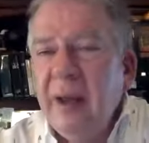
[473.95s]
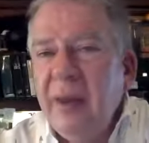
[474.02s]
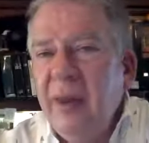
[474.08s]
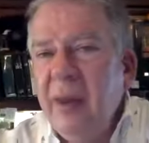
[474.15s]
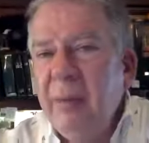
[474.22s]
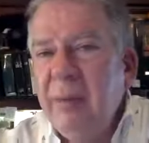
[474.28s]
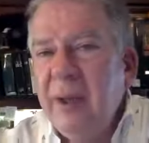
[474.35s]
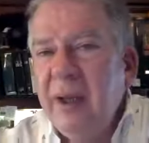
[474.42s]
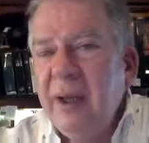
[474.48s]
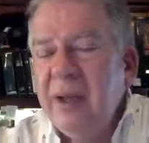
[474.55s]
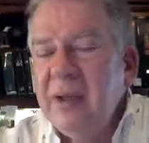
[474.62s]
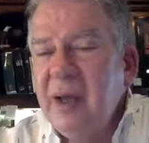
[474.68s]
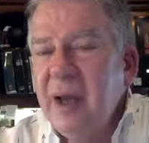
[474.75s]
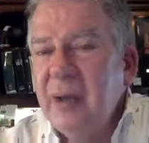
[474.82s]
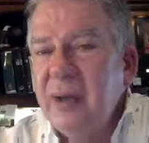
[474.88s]
then begin
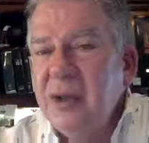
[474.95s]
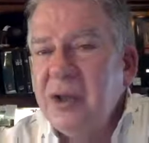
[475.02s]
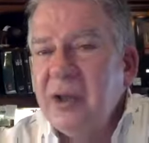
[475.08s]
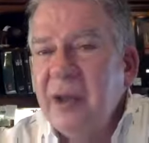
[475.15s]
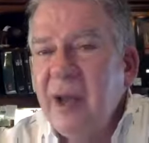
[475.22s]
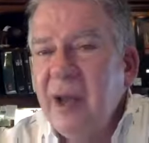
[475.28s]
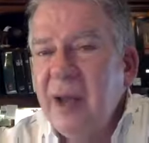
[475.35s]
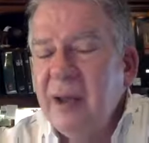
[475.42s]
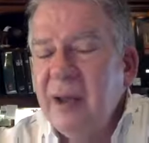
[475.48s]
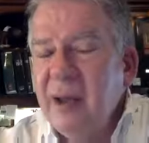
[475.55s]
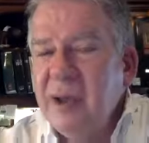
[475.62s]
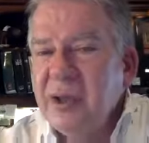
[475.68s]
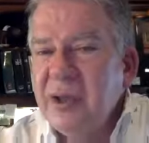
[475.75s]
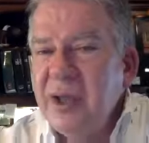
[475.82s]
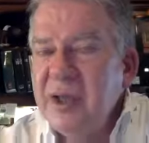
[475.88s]
to understand
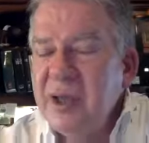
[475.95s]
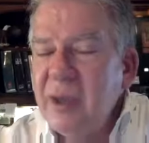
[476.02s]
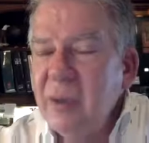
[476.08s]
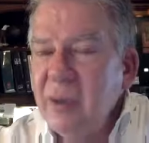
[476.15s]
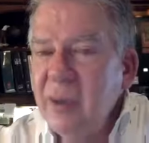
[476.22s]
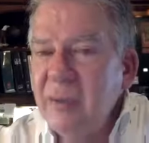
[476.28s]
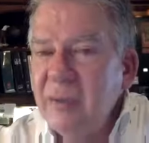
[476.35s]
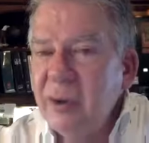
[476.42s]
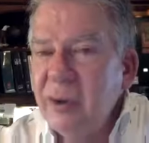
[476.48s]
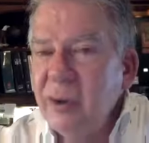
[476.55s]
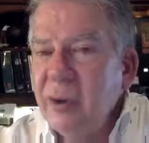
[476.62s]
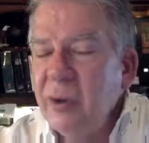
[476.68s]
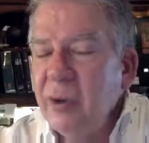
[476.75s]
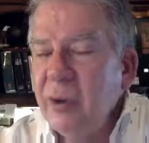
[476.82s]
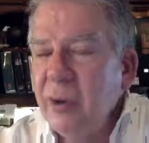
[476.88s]
those things that we have
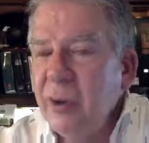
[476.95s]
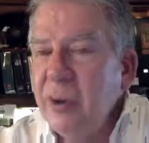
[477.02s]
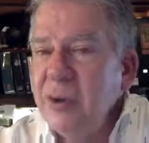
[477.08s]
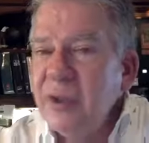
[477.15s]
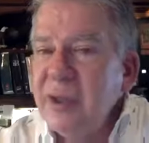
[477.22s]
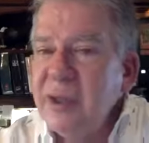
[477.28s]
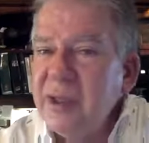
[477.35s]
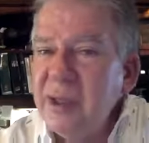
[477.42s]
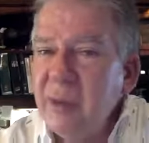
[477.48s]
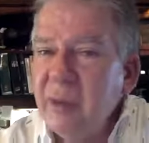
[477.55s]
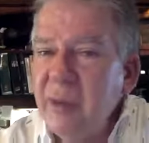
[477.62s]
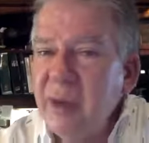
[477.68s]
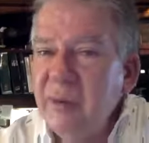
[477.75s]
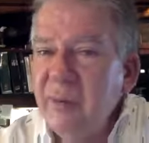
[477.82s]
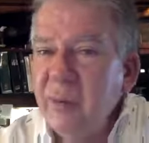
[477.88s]
learned or those things that
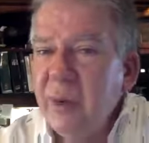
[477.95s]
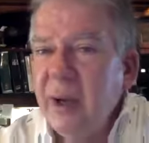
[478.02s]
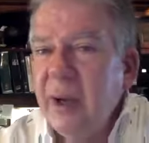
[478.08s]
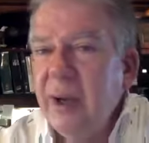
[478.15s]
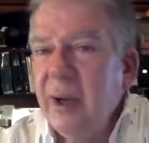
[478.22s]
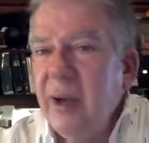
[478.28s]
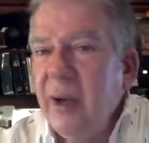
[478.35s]
we have read